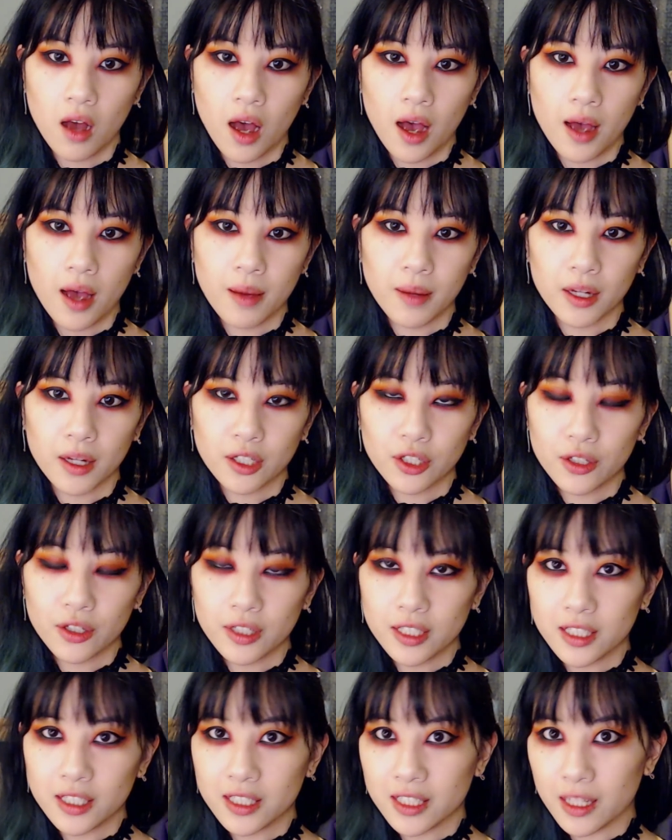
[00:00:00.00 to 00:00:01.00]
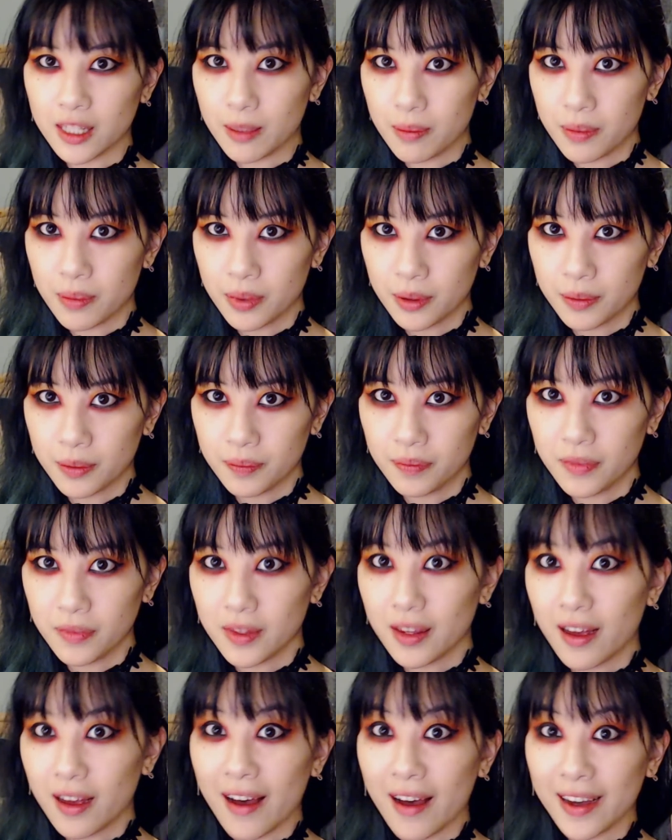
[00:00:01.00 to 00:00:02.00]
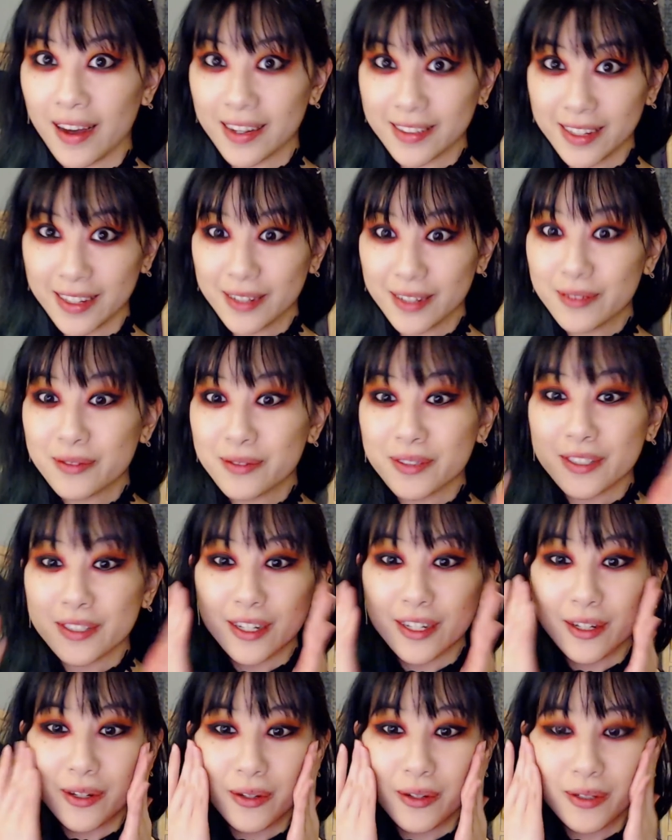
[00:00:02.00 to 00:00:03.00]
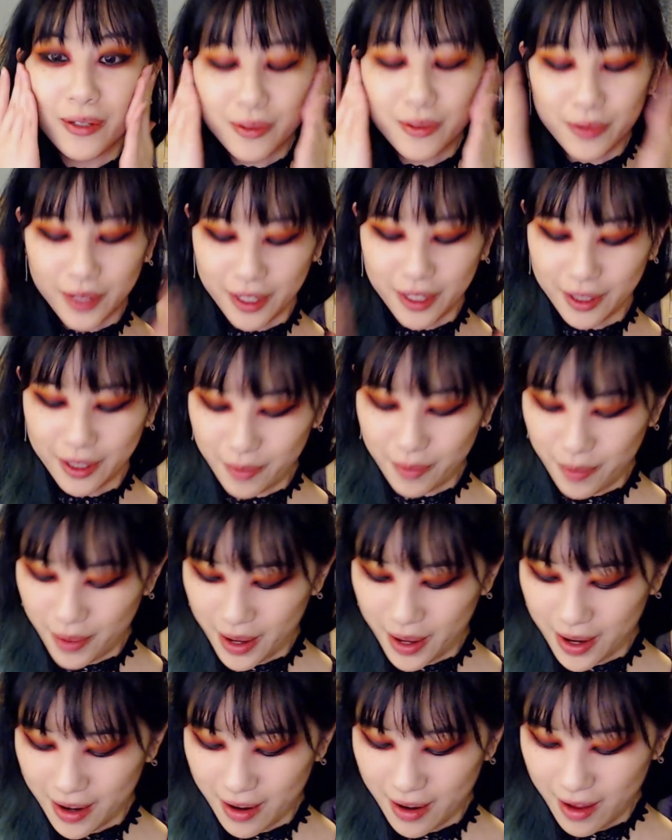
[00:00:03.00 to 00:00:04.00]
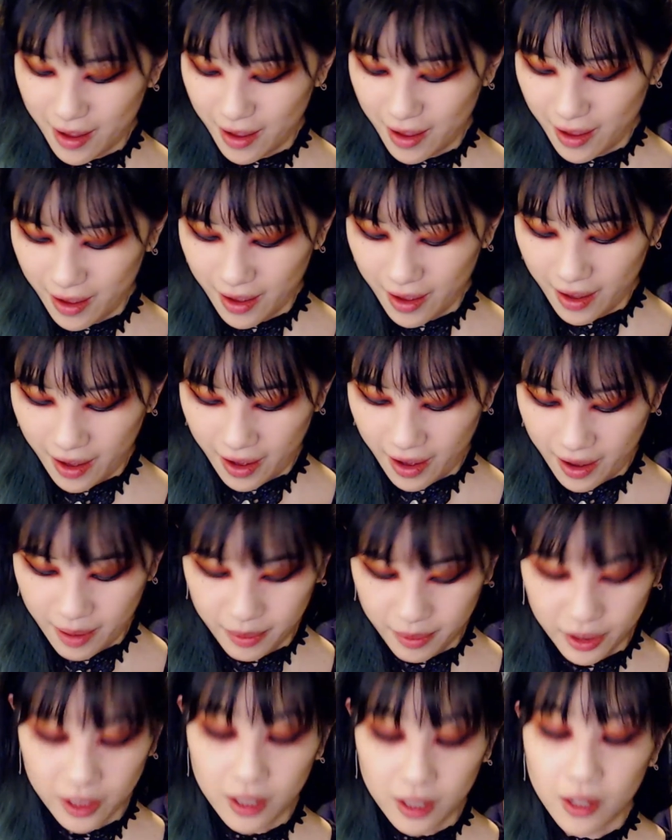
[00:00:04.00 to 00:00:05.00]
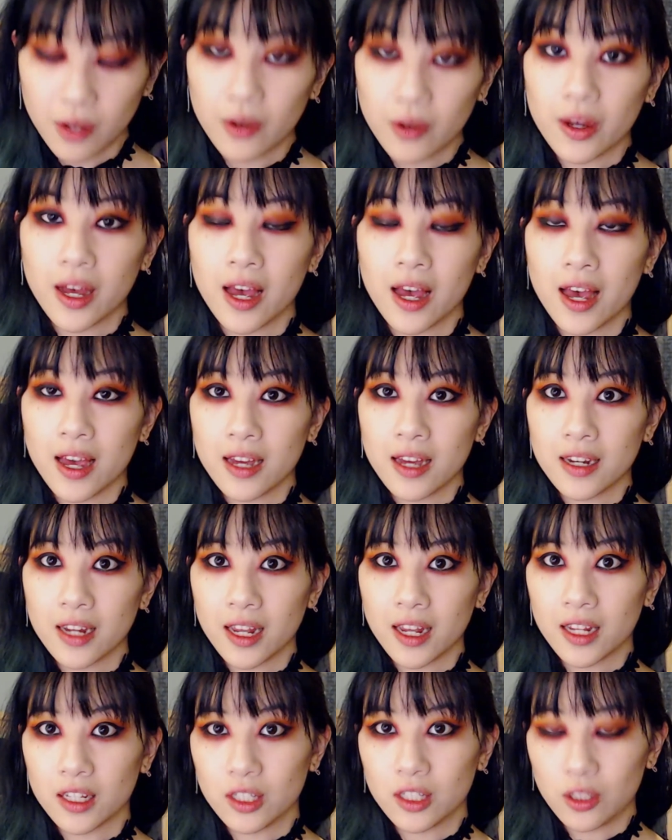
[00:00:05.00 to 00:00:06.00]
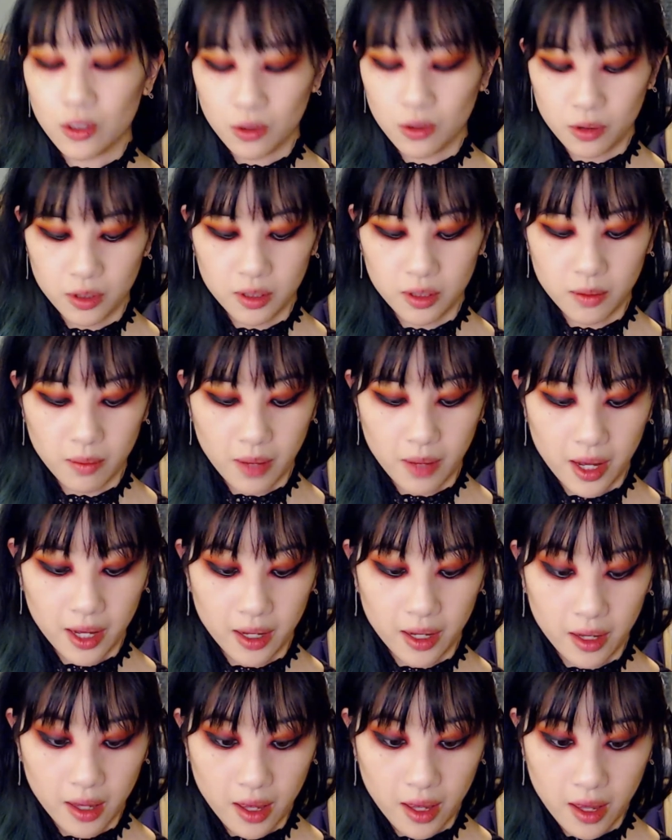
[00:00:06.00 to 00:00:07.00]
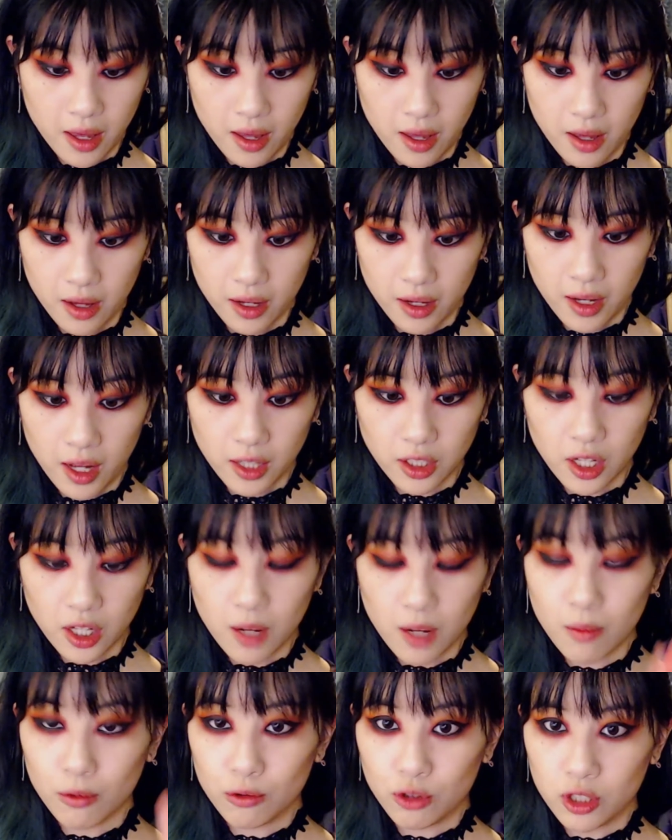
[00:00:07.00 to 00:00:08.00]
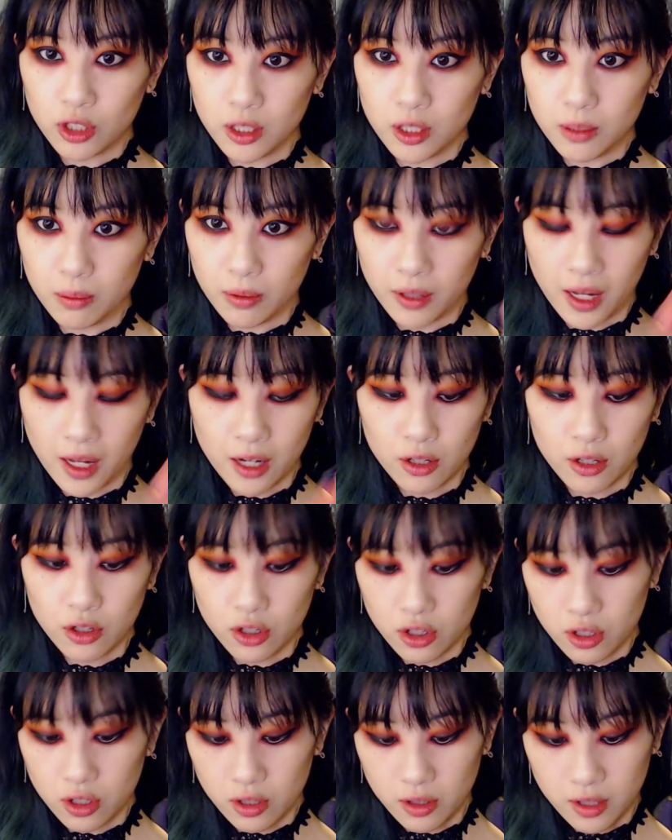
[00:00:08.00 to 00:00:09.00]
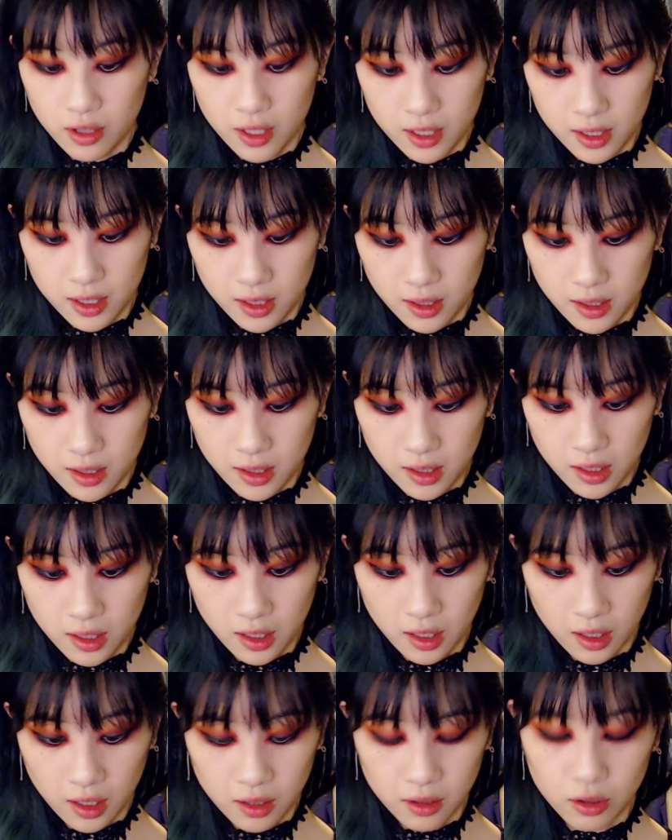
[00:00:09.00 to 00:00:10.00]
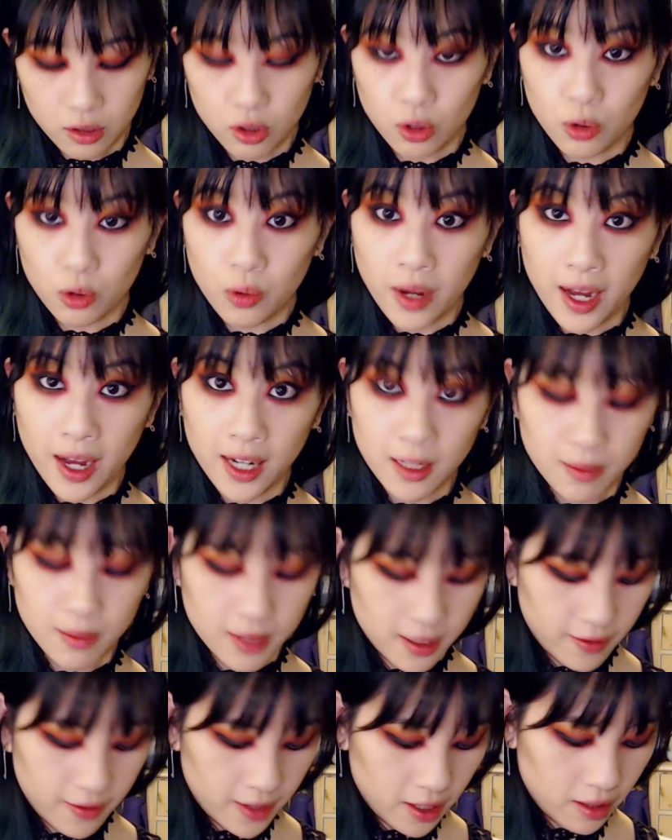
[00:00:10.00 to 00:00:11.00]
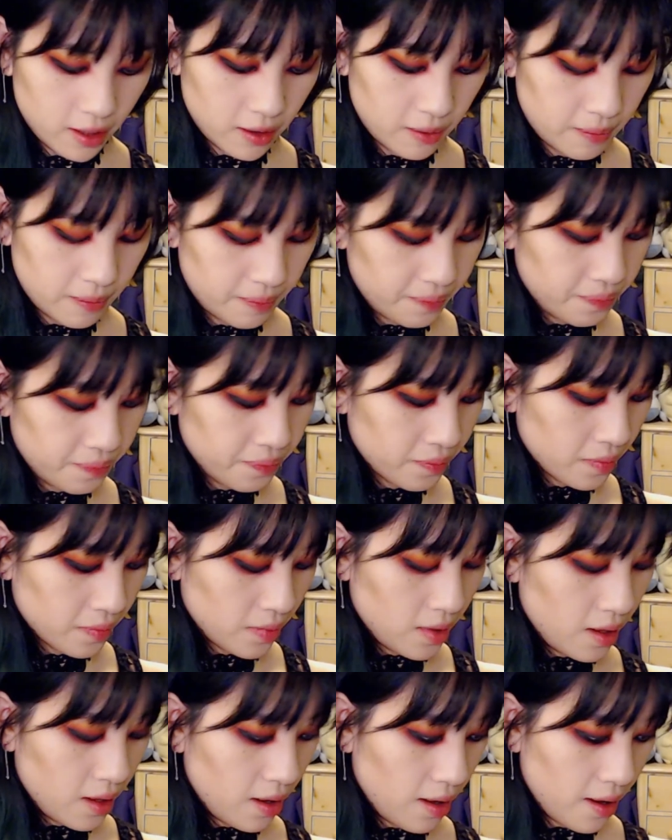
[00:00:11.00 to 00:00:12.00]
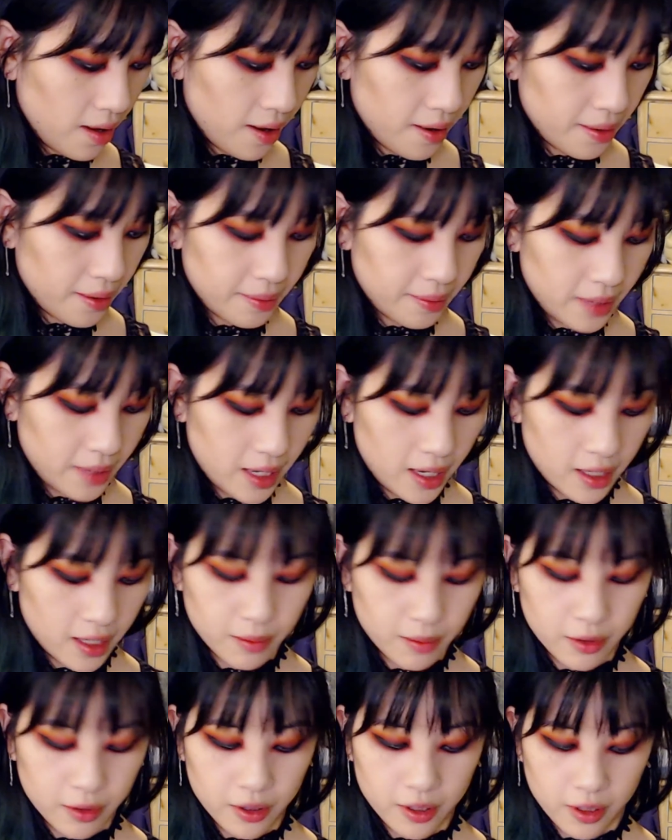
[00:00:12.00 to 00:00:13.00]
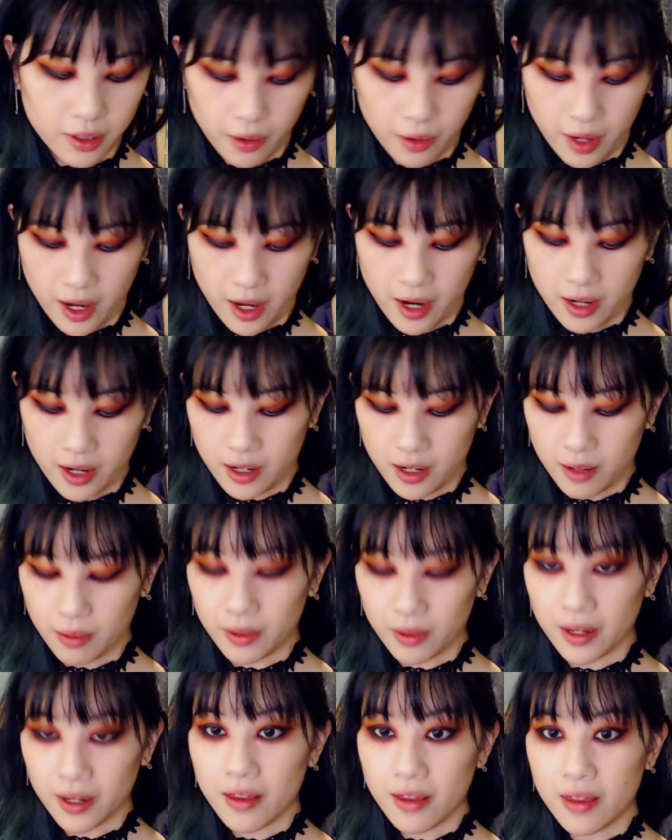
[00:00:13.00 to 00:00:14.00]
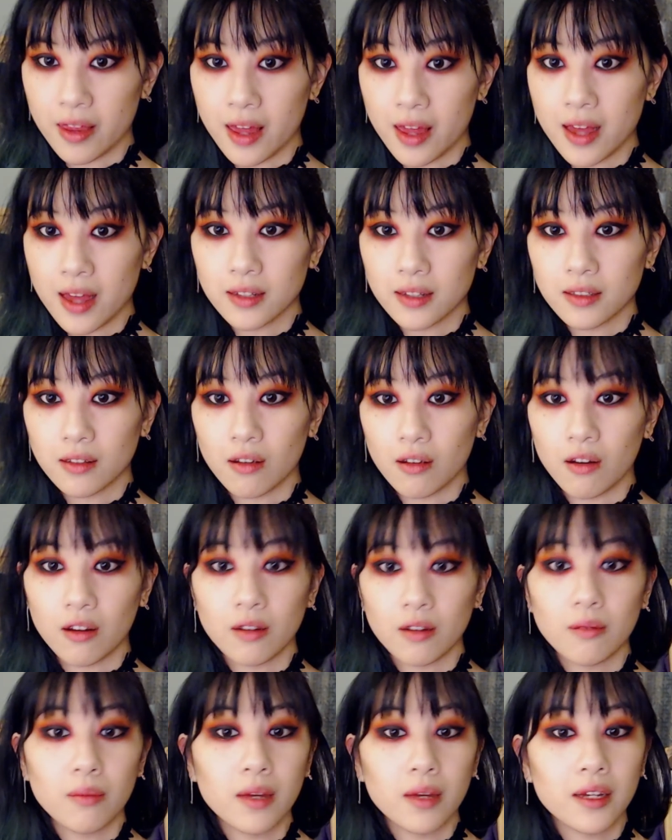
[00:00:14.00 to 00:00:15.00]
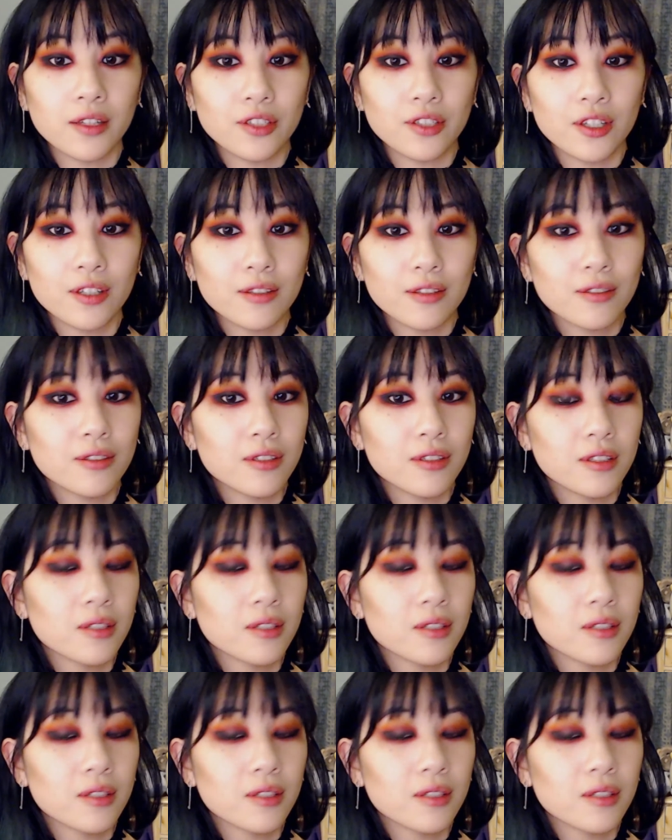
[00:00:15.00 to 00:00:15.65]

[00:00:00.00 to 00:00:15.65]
actually going to skip highlight, which I know is weird, but I'm going to go ahead and use my Kaja Mochi blush. This is in the color 2 Atmosphere. And I'm going to go ahead and apply that on my cheeks.